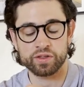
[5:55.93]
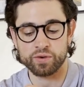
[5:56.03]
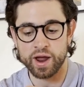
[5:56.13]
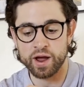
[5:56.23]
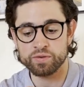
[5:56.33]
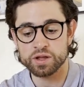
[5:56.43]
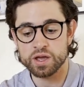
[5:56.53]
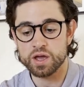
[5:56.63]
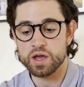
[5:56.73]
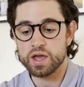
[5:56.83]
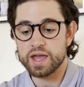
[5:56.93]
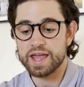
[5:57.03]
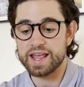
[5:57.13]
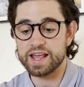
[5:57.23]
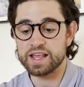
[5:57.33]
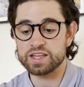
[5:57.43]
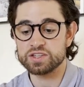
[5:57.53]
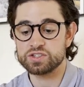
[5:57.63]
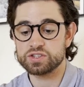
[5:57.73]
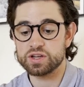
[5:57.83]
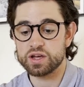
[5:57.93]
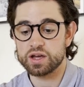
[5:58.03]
the ground is